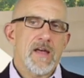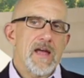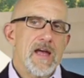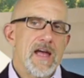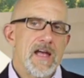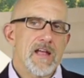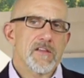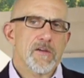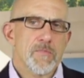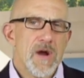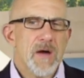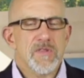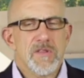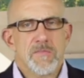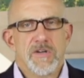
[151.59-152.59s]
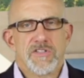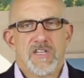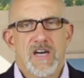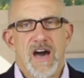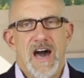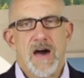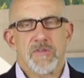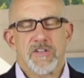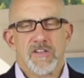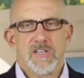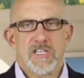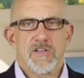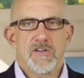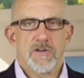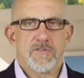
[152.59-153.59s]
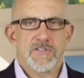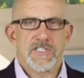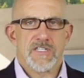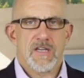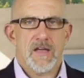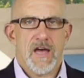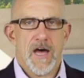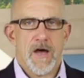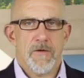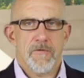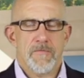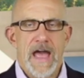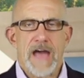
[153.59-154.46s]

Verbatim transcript: And they're probably the most commonly used uh,